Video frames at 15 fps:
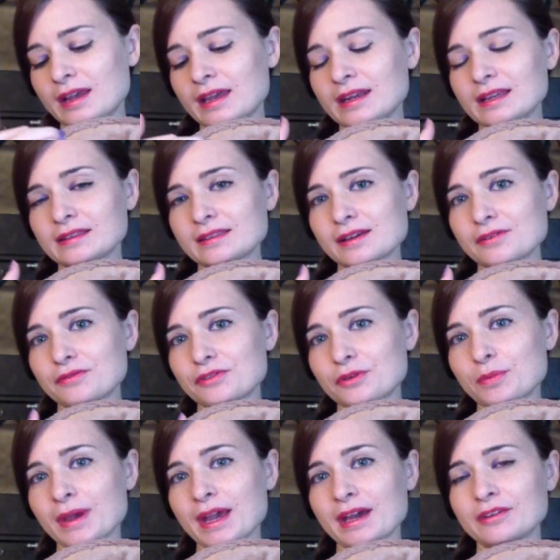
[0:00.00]
And I love
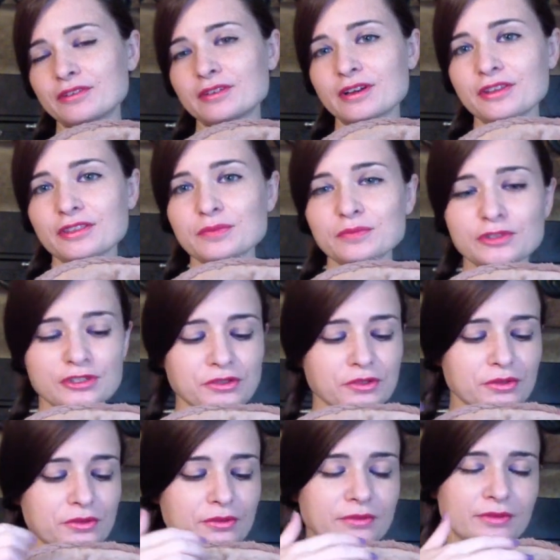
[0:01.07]
the pattern on them
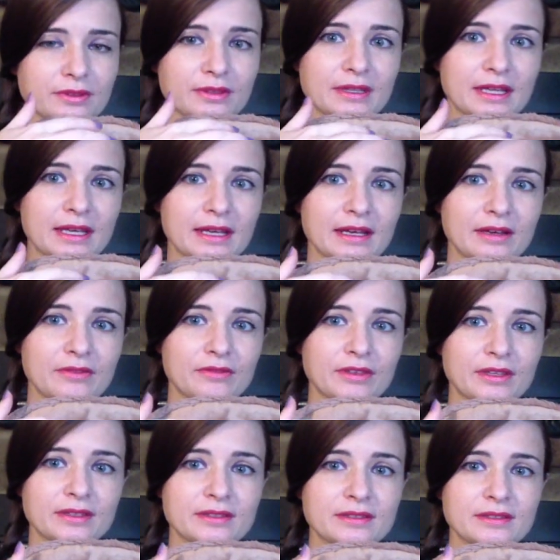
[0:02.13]
too. They have
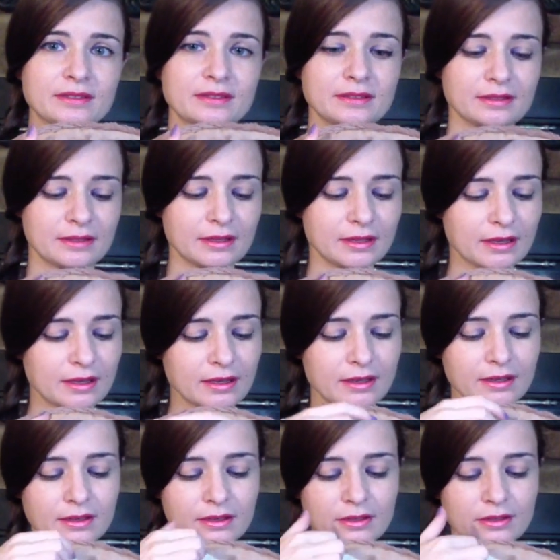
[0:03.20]
this
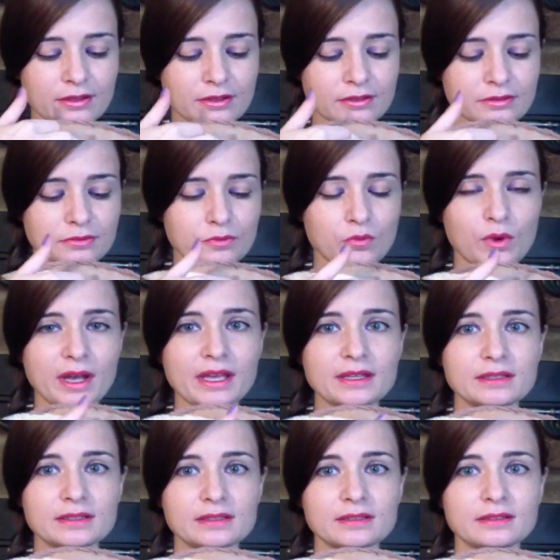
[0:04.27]

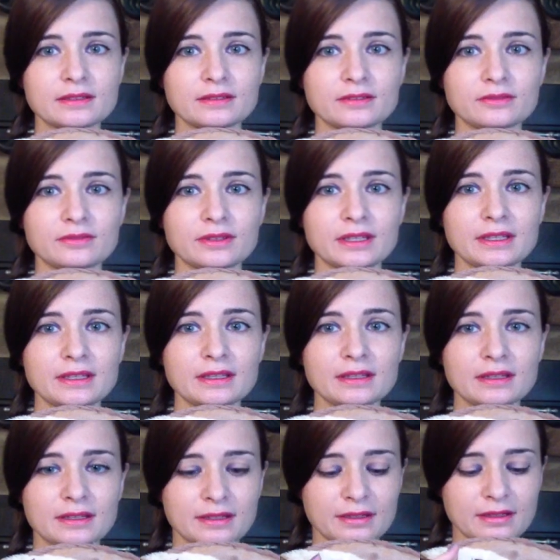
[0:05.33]
white V,
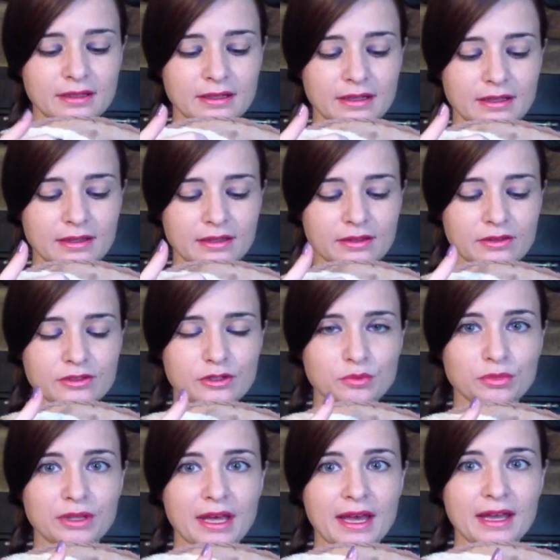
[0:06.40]
and then there's
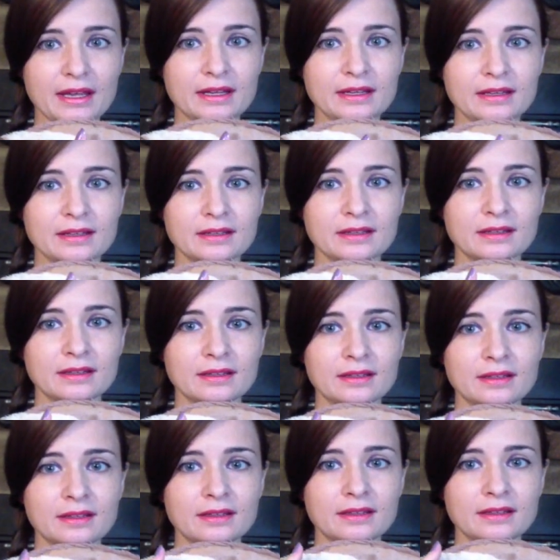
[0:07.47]
a black
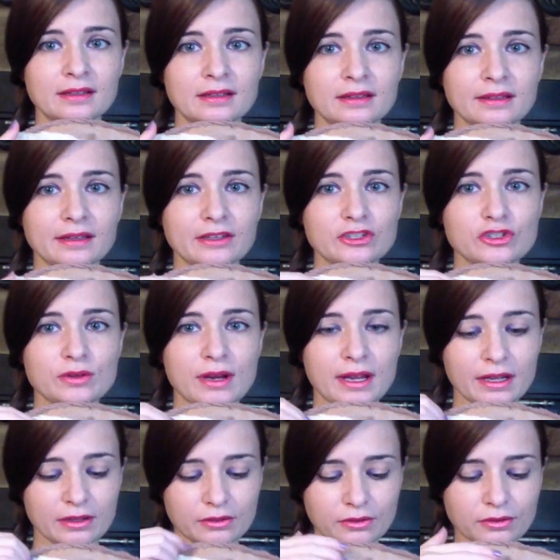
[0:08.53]
like
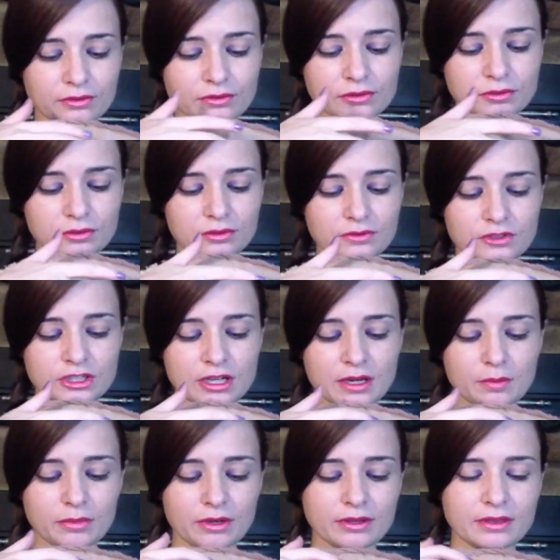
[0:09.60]
triangle sort of
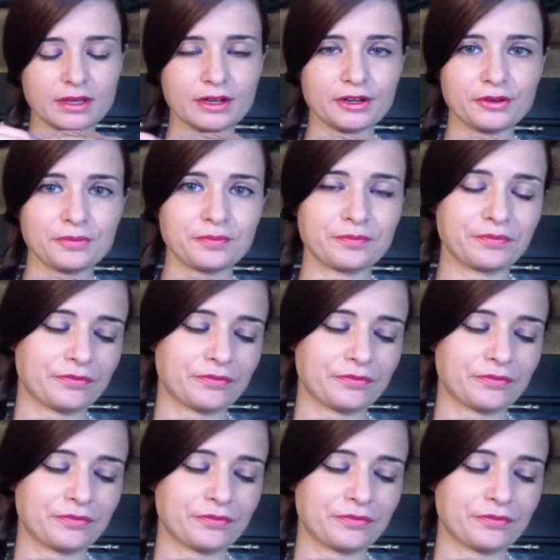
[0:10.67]
shape right there.